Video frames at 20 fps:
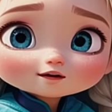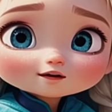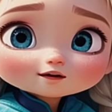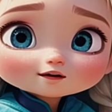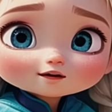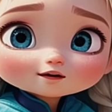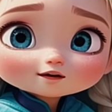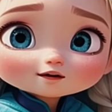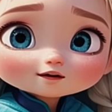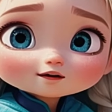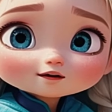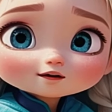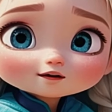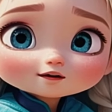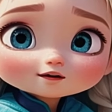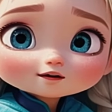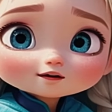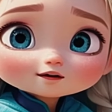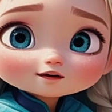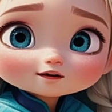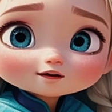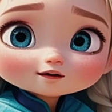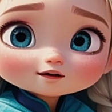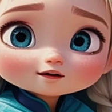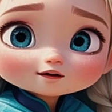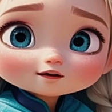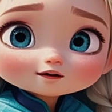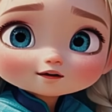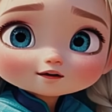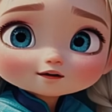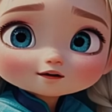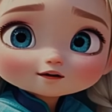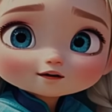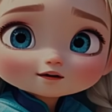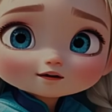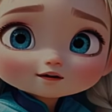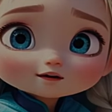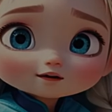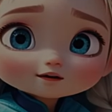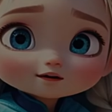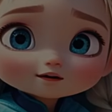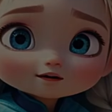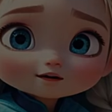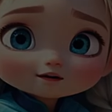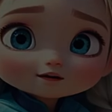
(silence)